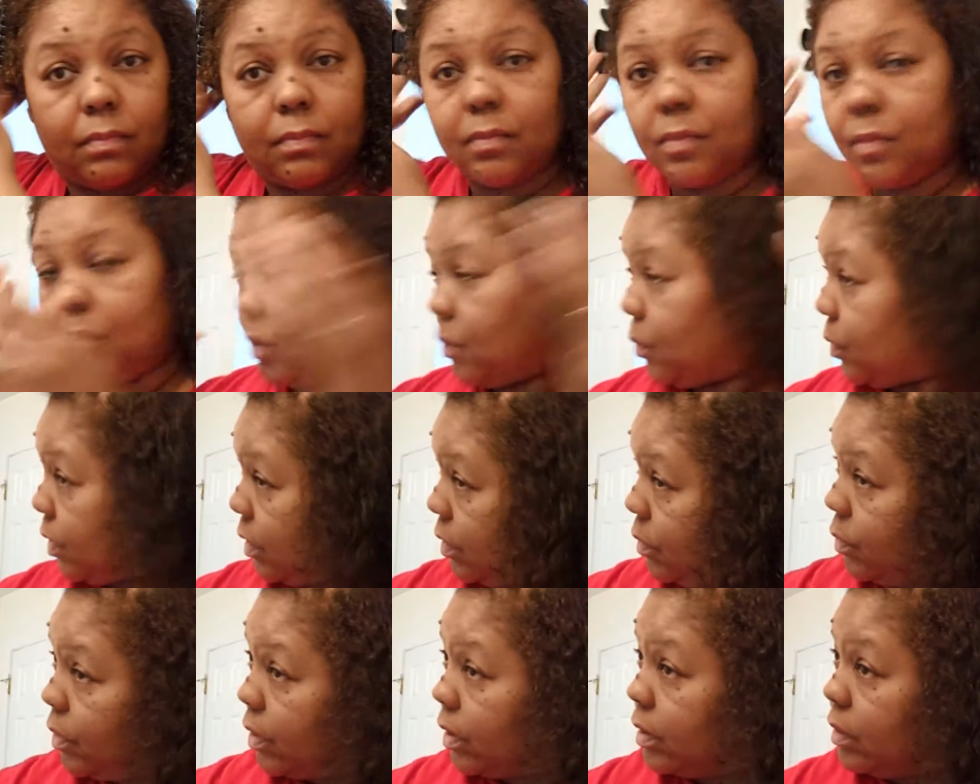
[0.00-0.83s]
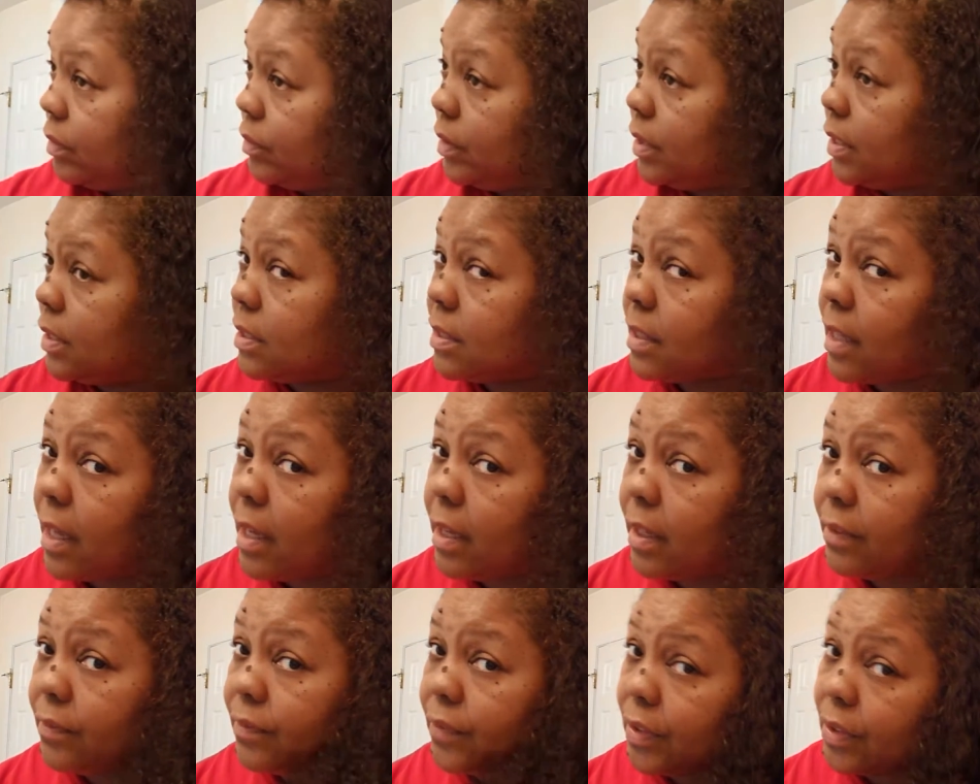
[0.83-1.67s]
So we're going to work on this
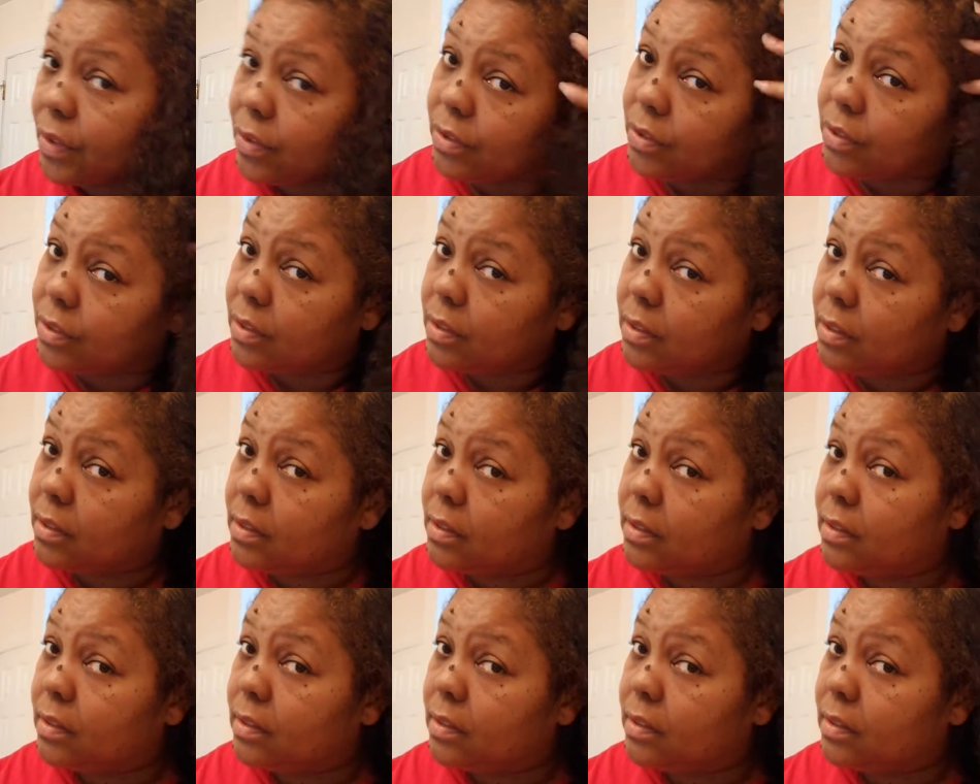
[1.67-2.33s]
side first.